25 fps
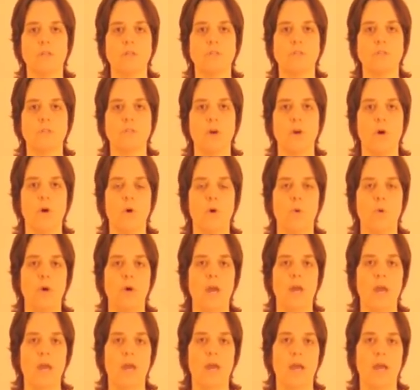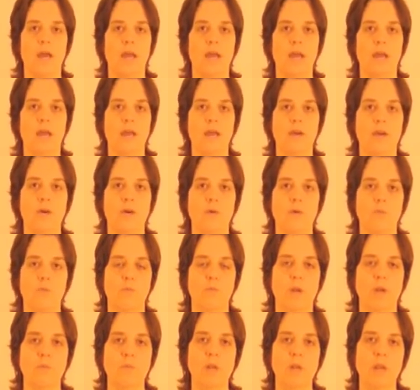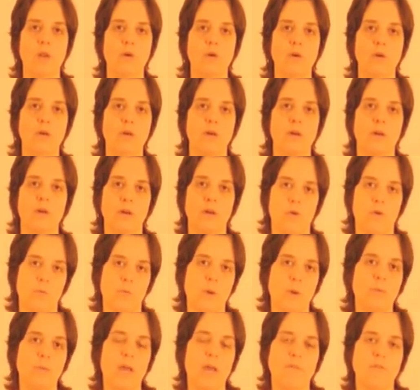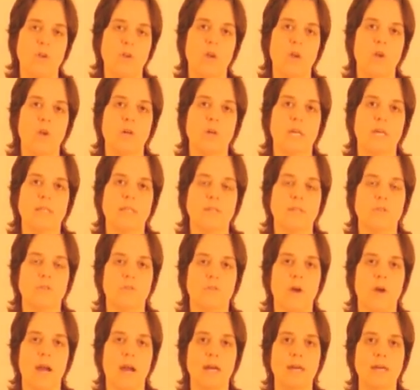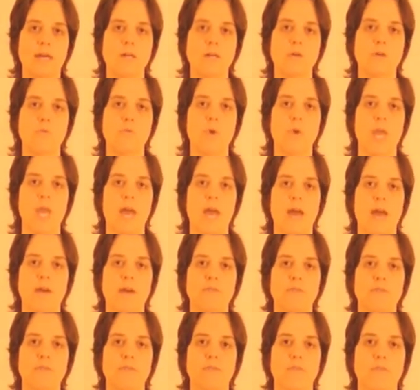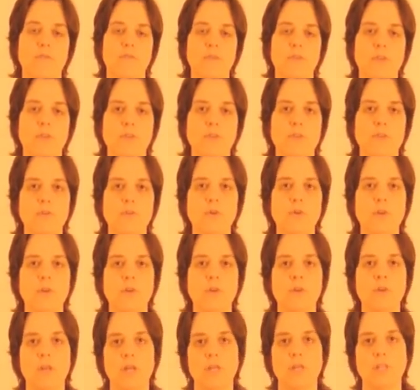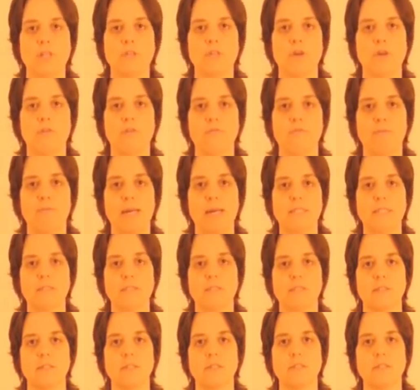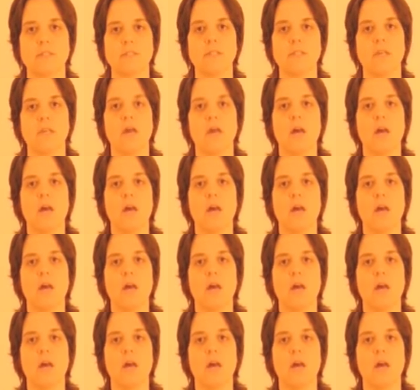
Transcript: So when we have a look at the trunk, we have two units of muscles.